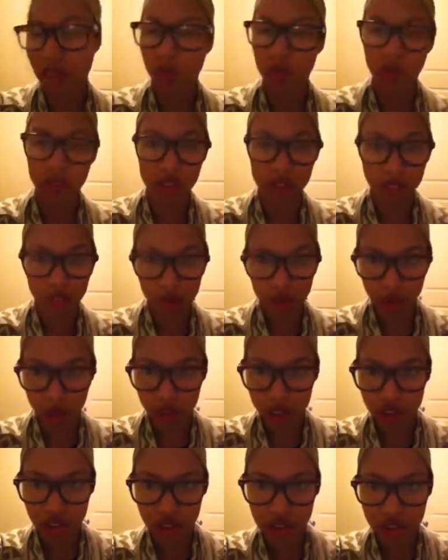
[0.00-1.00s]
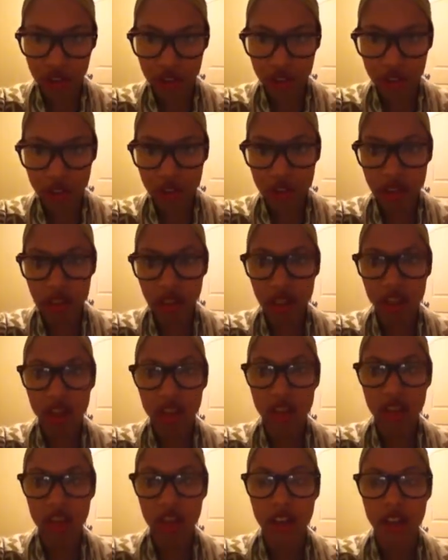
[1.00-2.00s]
Went into operations,
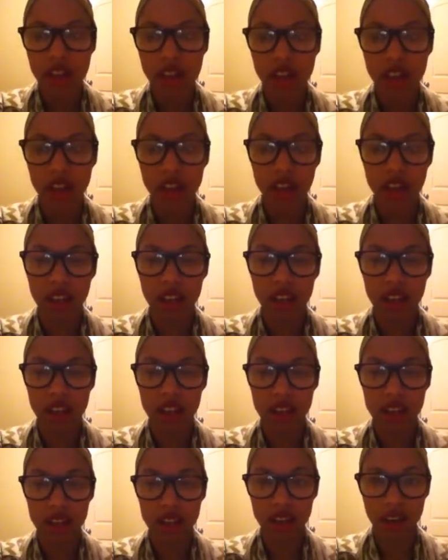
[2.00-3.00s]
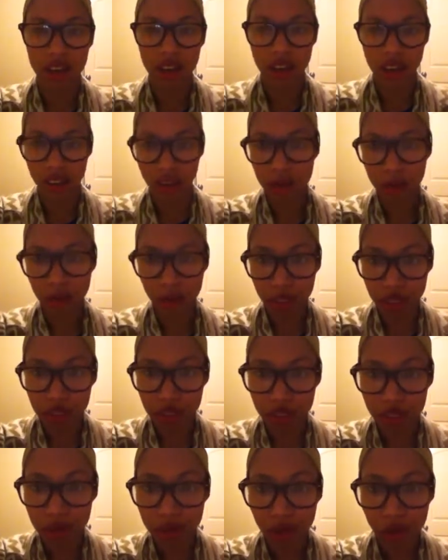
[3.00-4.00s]
and I fingerprinted
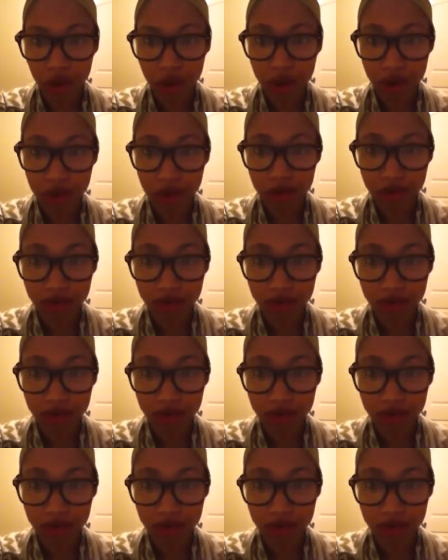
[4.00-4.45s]
some more.